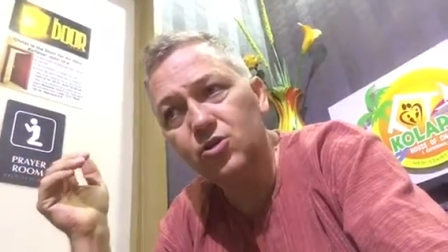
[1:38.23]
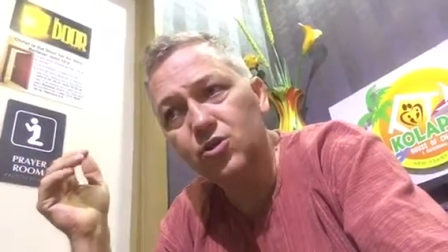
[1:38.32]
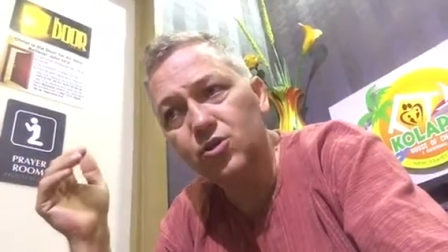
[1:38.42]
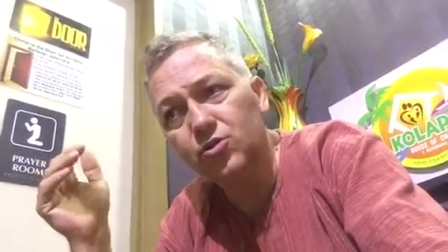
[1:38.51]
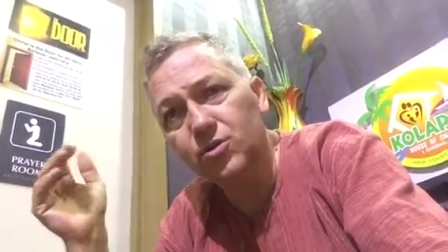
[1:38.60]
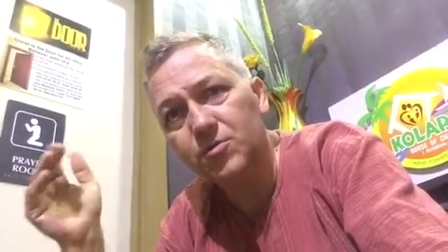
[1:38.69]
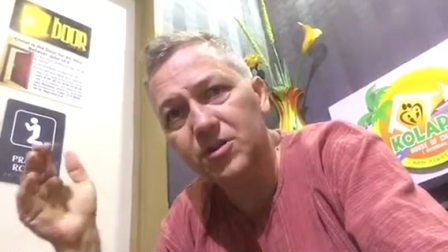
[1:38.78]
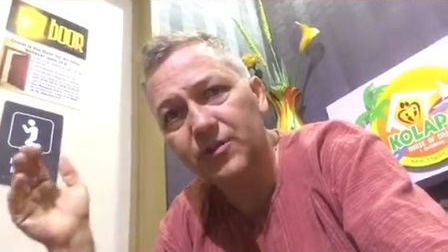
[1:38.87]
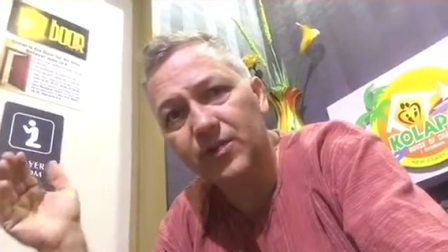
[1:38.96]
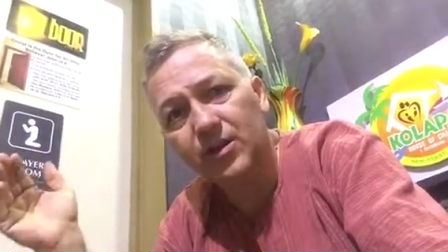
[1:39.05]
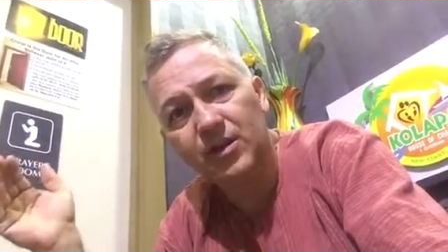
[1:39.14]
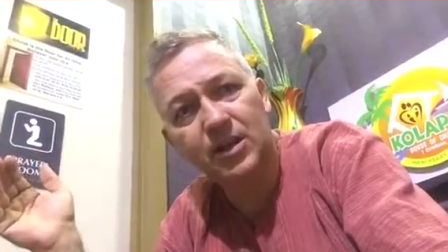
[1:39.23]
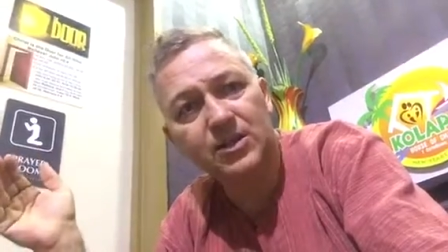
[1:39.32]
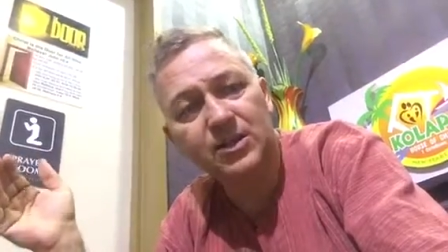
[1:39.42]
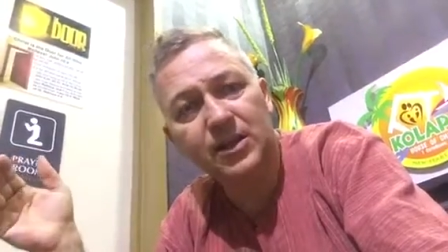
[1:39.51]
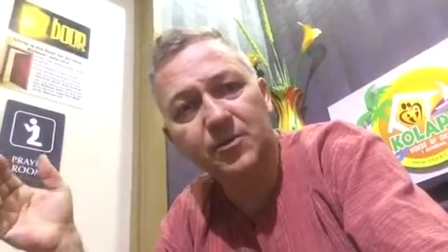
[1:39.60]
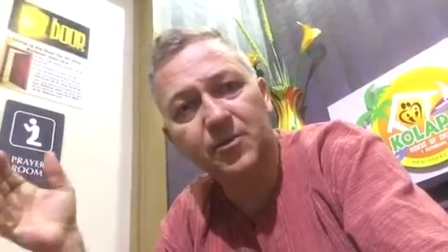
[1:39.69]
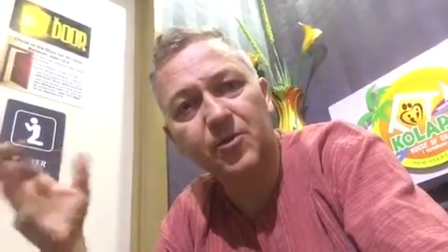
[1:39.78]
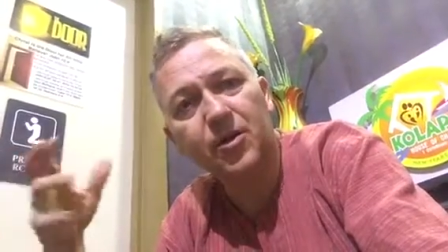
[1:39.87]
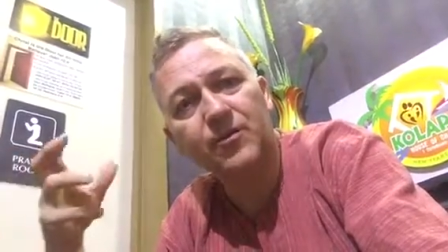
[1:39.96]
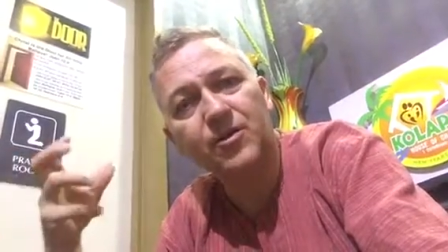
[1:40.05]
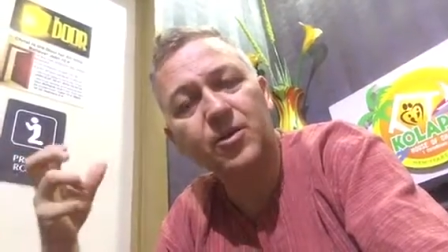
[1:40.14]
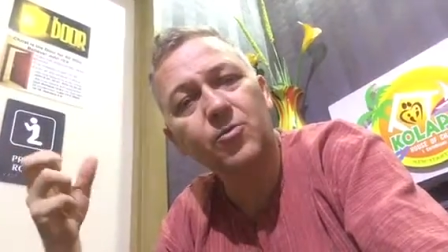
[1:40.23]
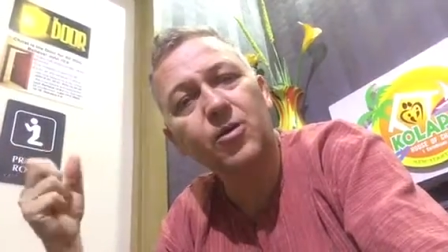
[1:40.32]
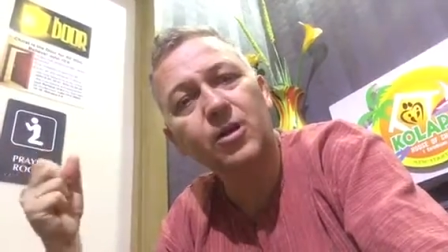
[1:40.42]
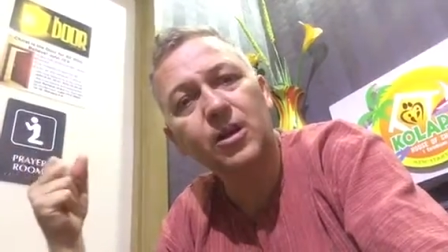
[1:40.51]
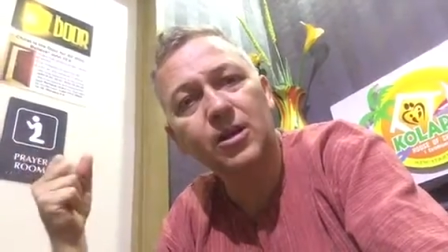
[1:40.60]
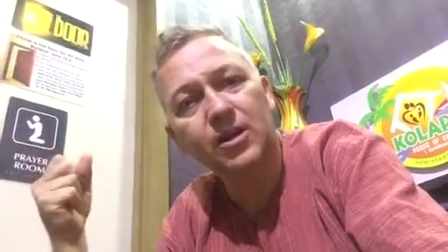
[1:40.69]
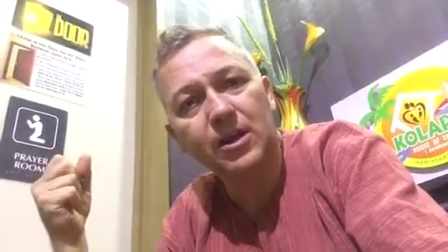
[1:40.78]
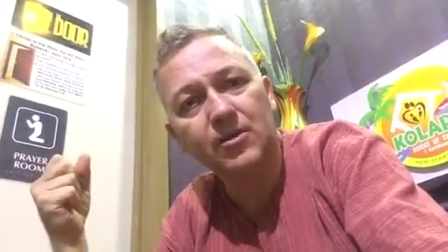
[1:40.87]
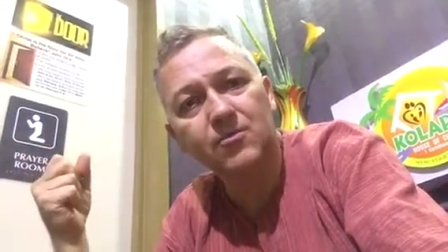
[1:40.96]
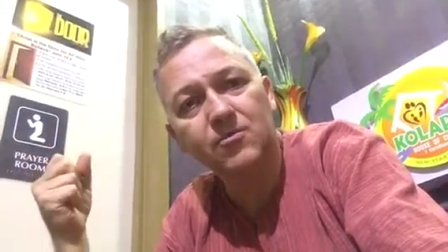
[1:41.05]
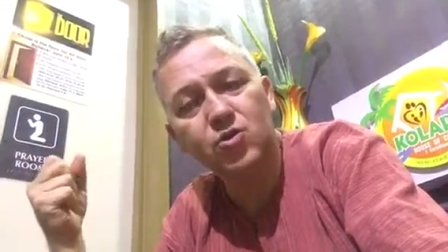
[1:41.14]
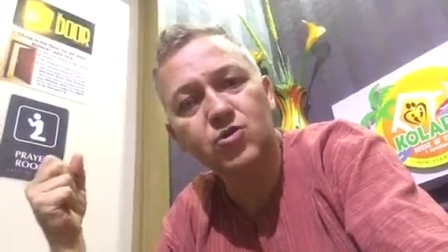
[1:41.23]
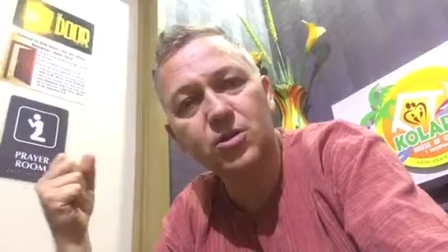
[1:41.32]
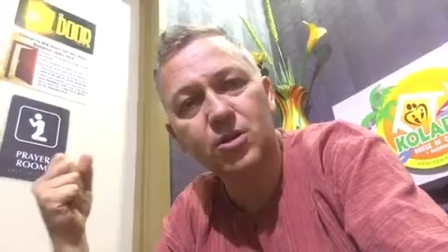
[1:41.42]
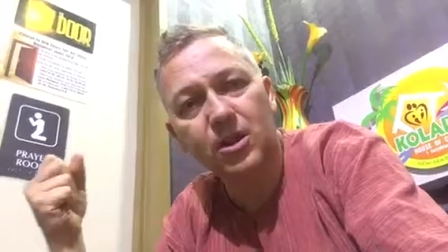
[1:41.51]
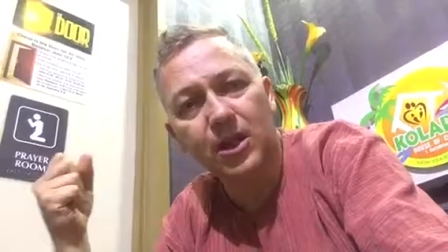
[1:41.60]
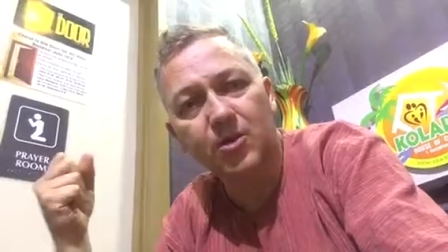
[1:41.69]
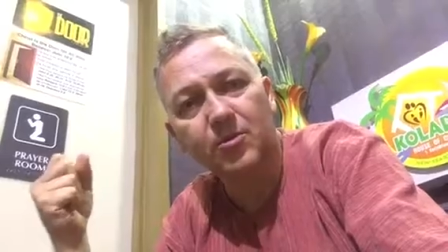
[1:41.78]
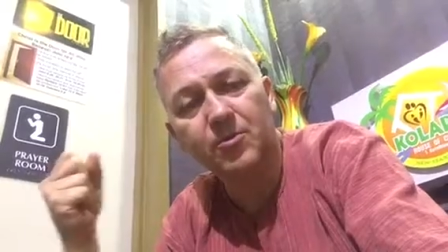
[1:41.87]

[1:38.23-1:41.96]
do specific things like my wife and I are working on a musical album.